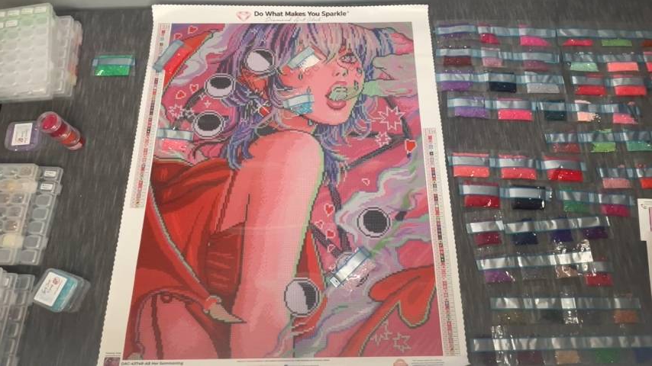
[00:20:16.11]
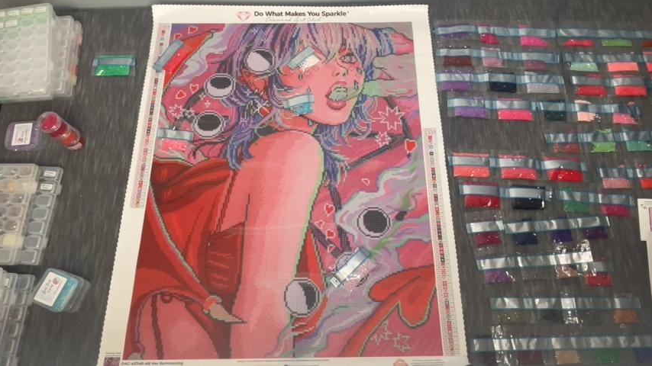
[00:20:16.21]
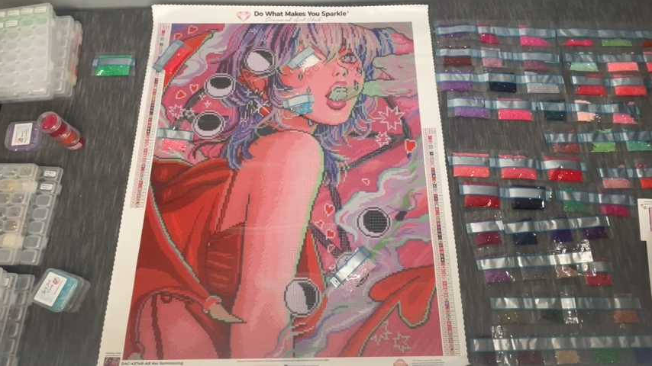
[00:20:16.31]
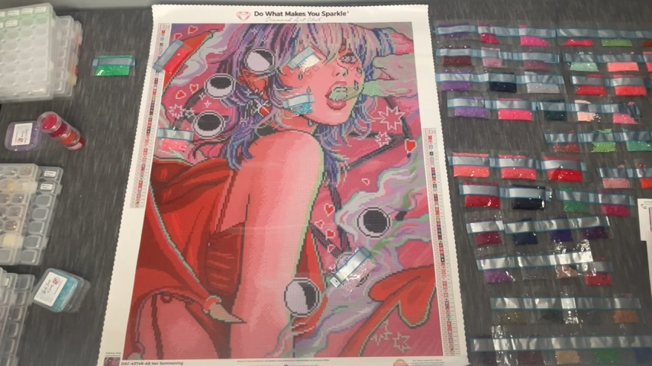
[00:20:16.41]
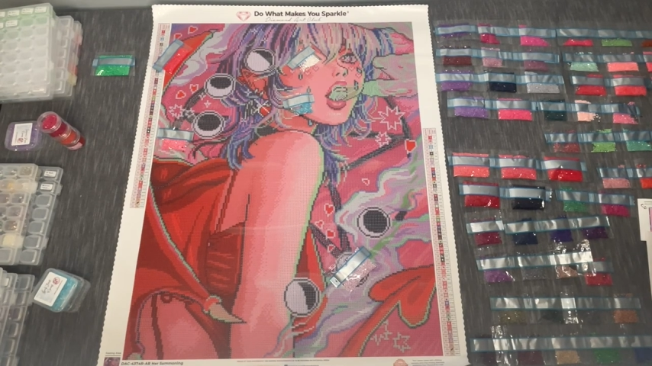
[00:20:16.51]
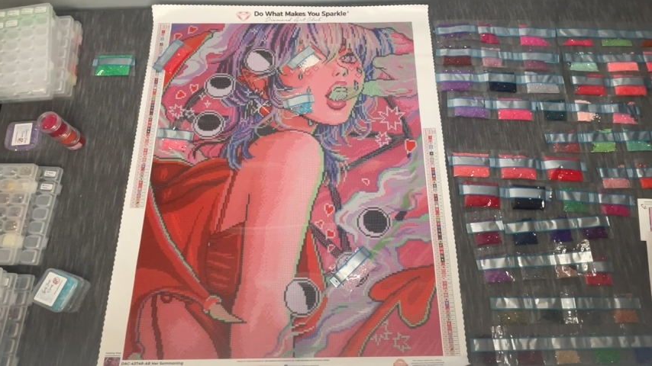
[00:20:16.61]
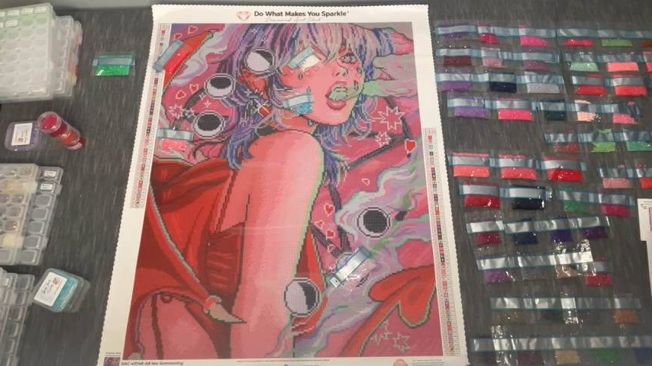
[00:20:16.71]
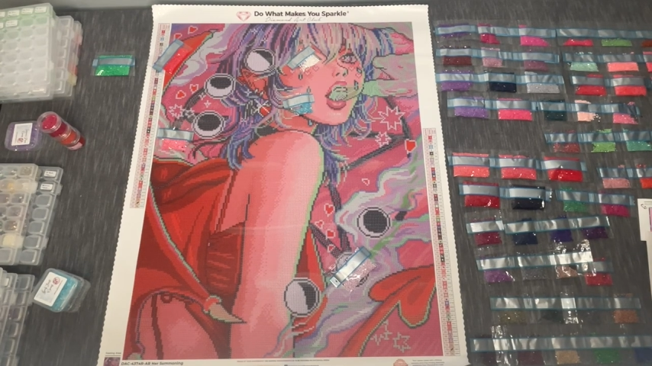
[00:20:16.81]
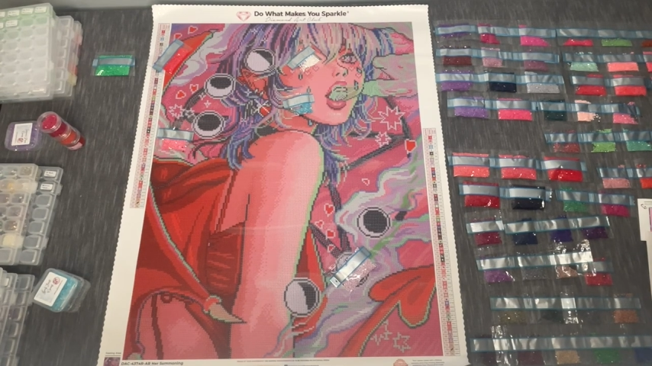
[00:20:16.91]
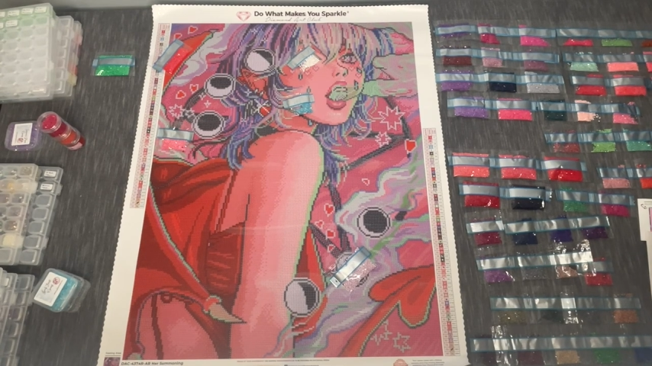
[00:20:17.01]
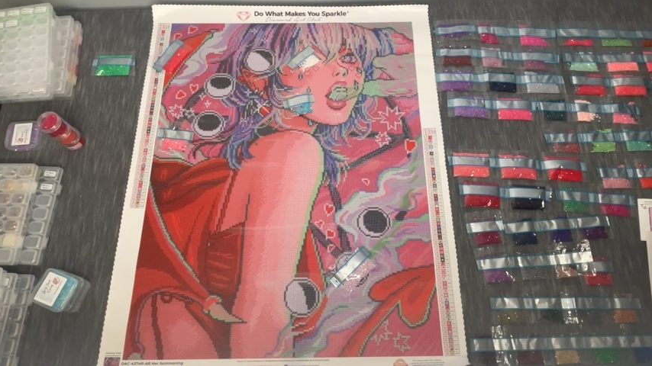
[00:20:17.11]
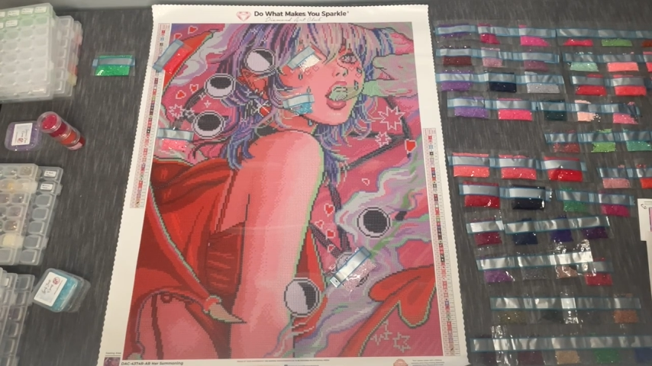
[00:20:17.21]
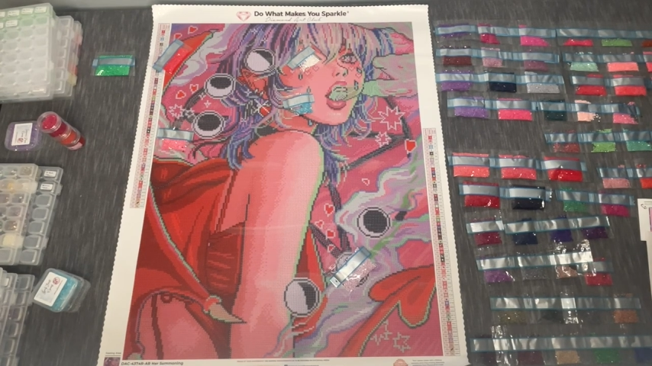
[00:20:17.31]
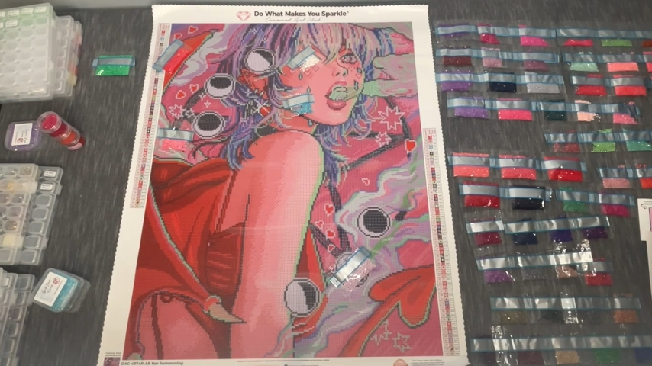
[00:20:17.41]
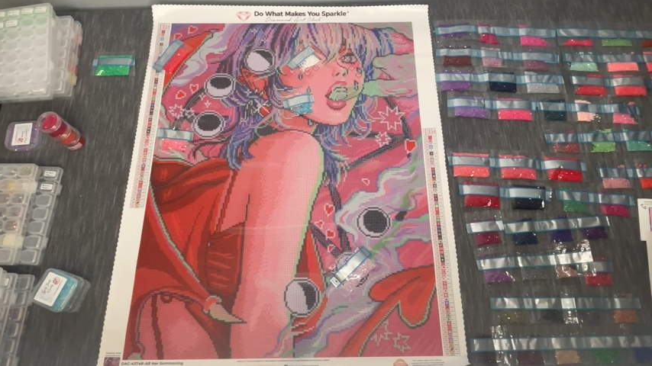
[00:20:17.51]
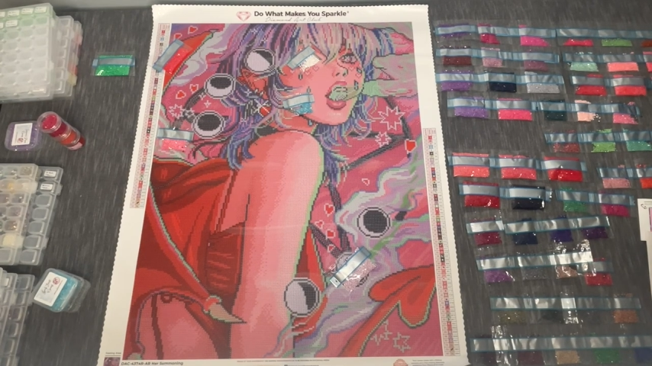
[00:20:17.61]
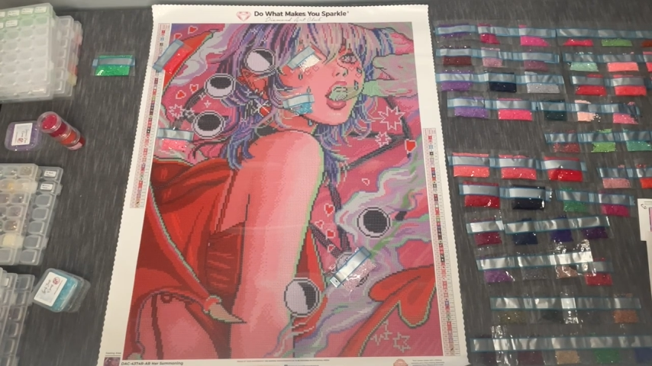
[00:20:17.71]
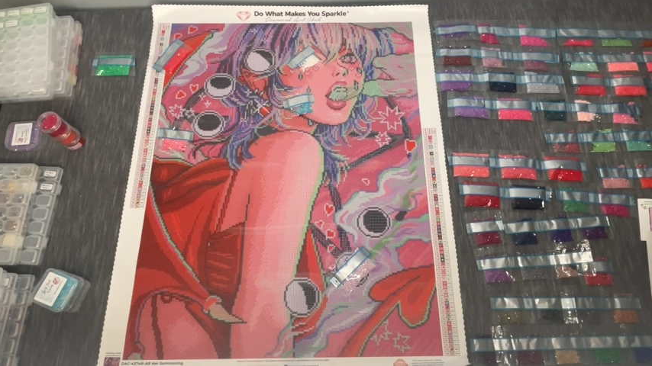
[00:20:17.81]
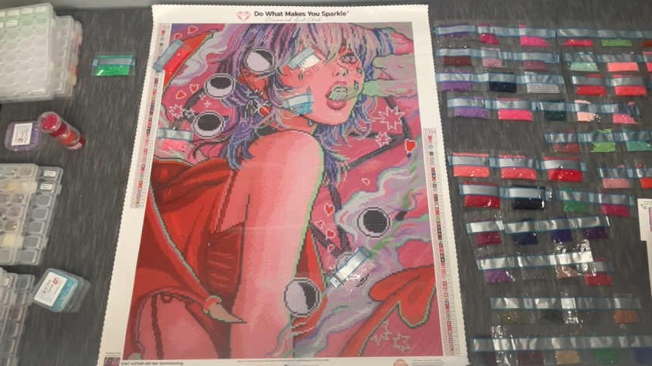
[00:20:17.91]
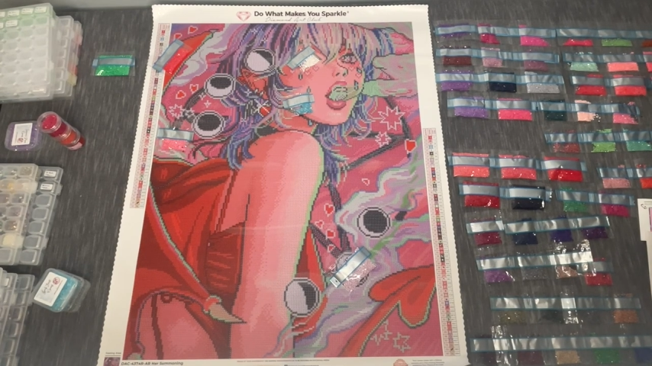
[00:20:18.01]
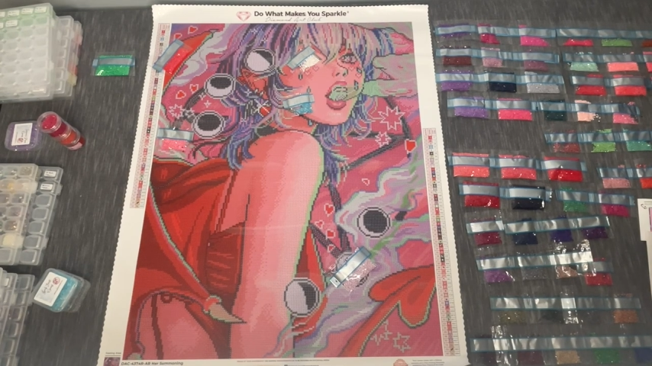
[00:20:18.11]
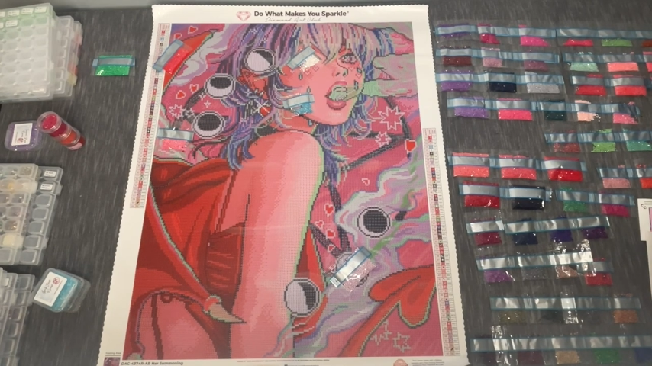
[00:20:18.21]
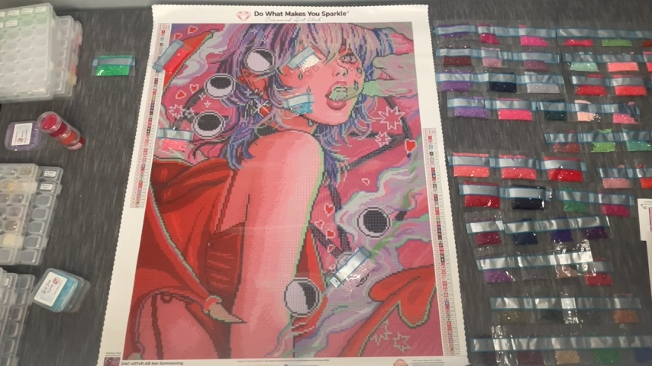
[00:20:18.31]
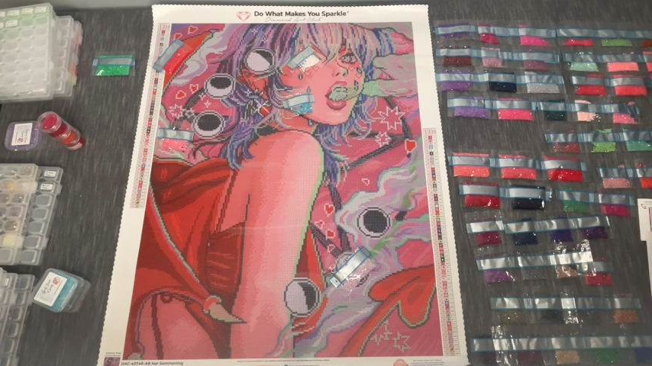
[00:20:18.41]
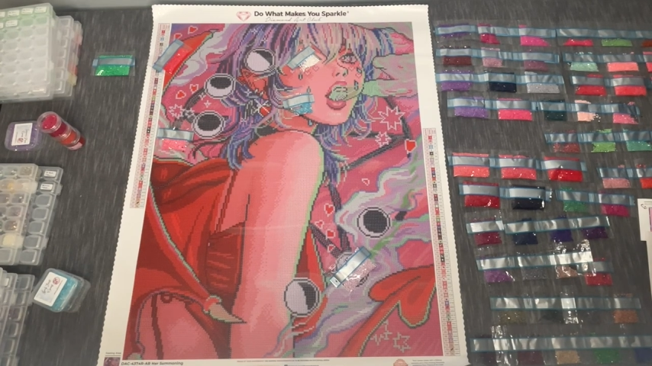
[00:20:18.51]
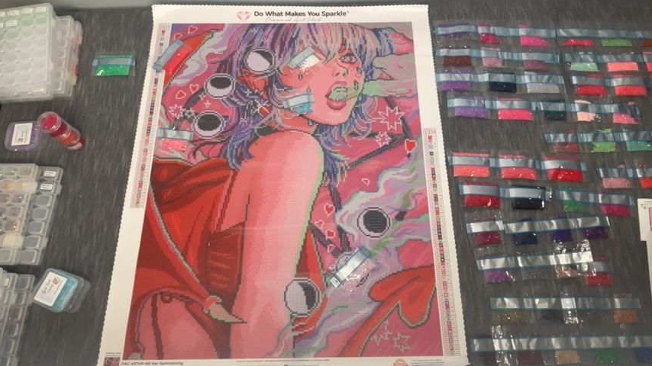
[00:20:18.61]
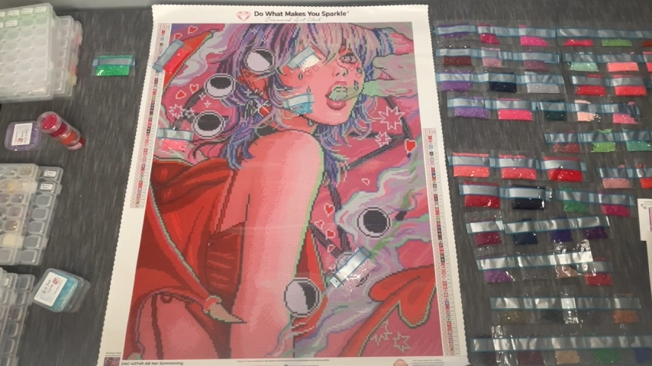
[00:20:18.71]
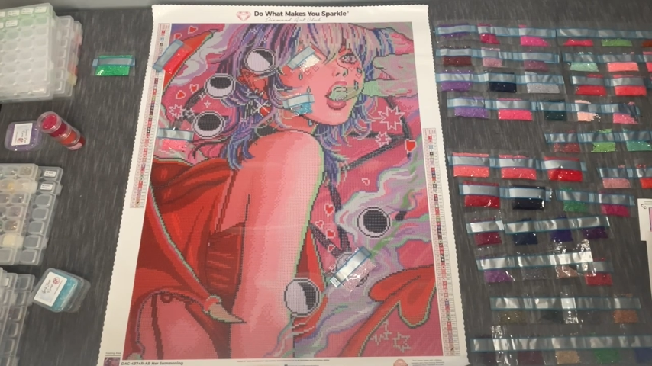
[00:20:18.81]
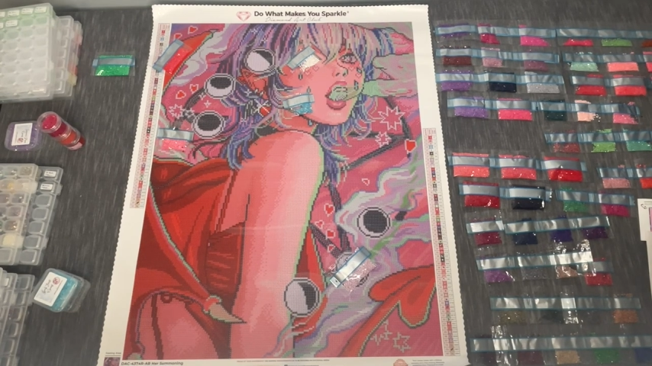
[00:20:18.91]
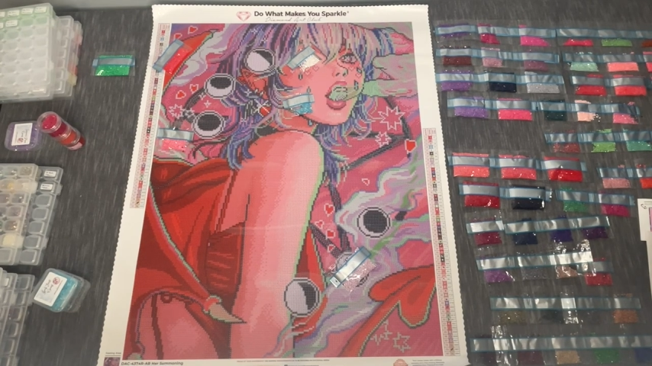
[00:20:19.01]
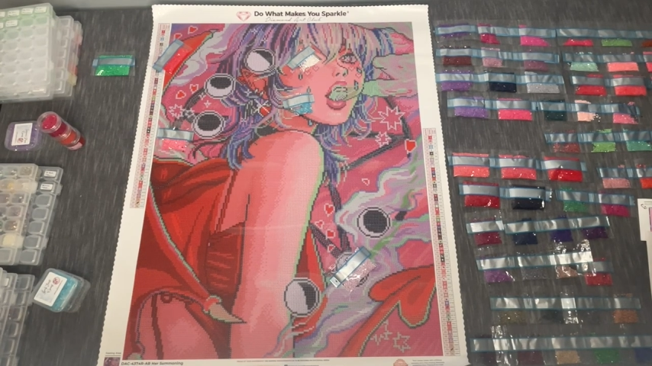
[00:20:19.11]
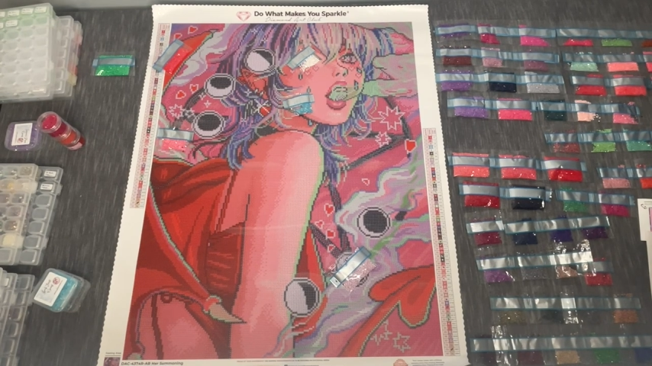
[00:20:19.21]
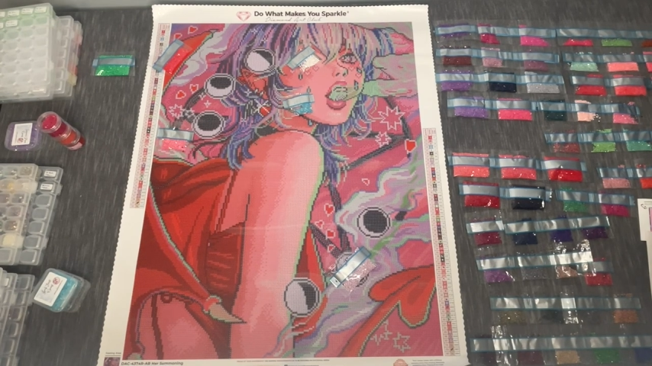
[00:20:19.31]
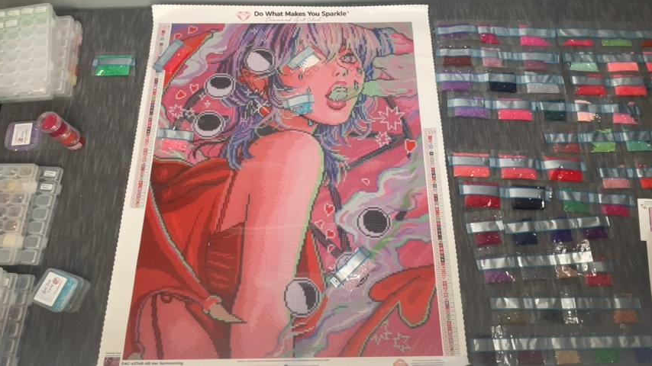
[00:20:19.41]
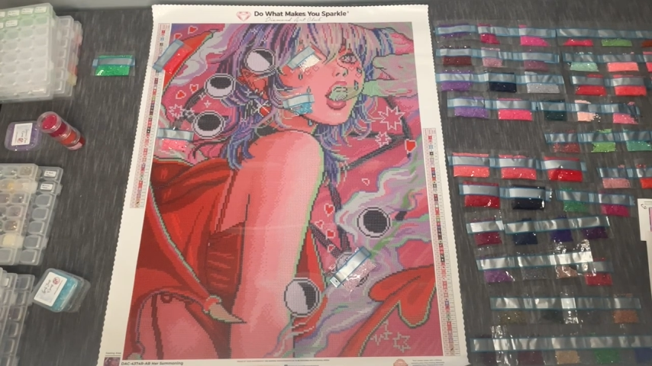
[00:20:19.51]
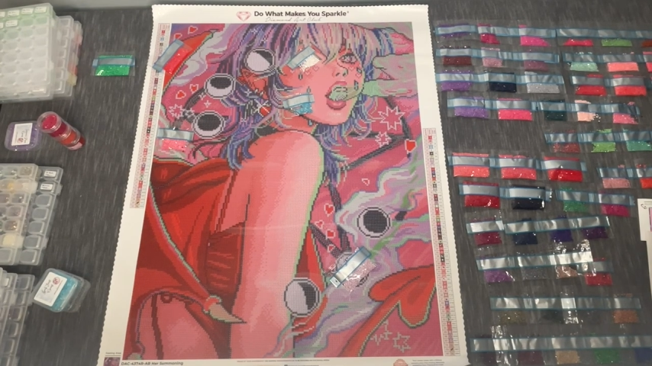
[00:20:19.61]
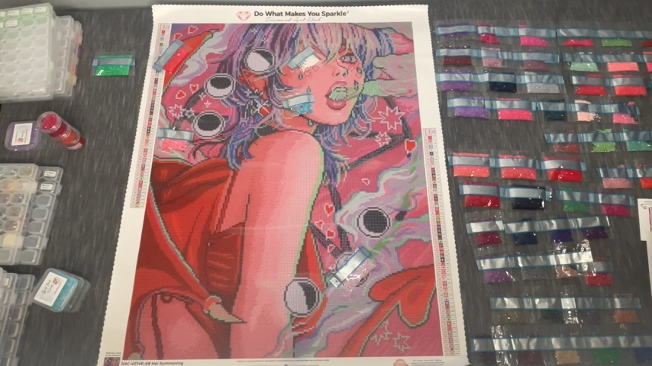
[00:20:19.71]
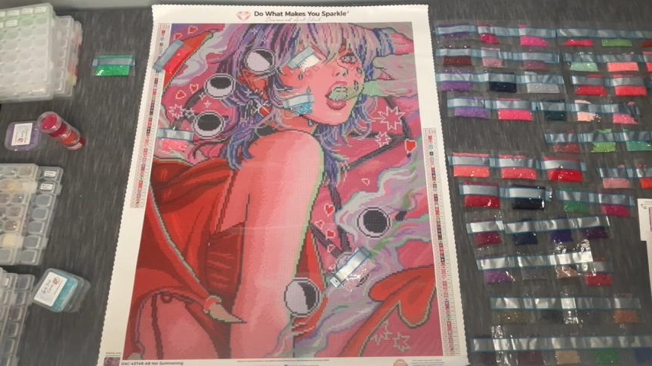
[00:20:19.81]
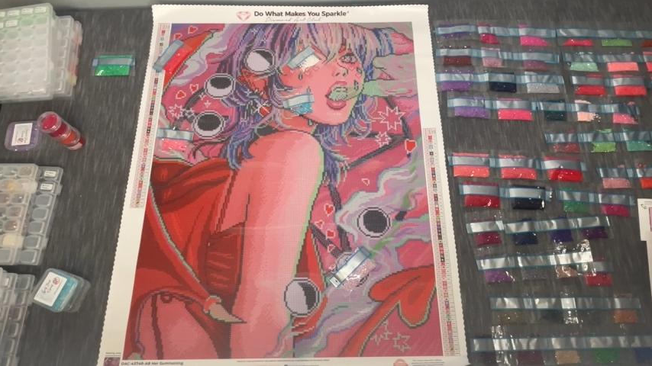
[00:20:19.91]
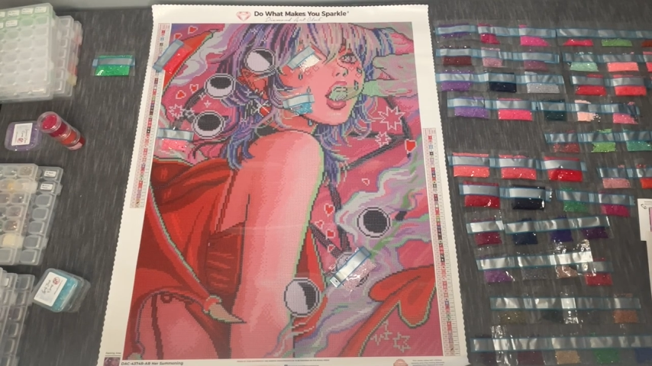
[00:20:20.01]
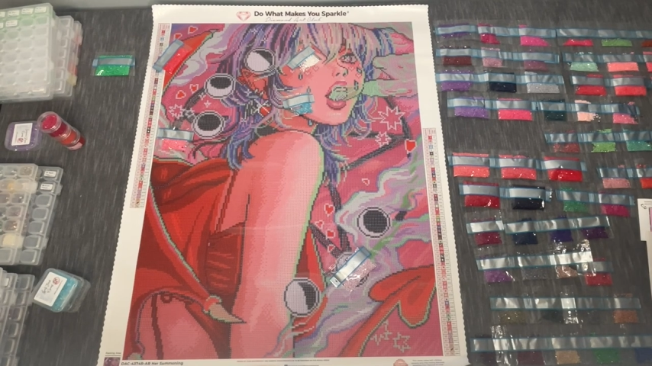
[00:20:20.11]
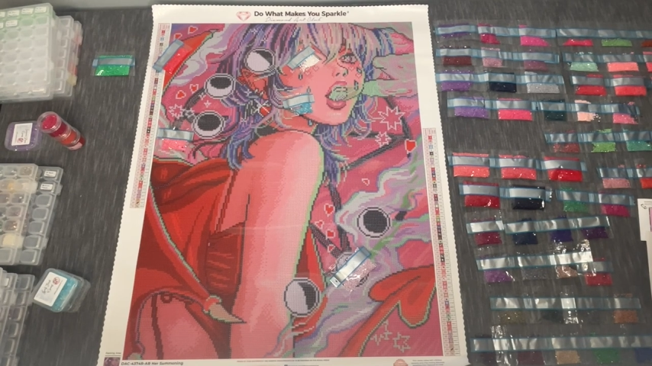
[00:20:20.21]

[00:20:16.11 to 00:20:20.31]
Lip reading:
[unreadable: no face in view]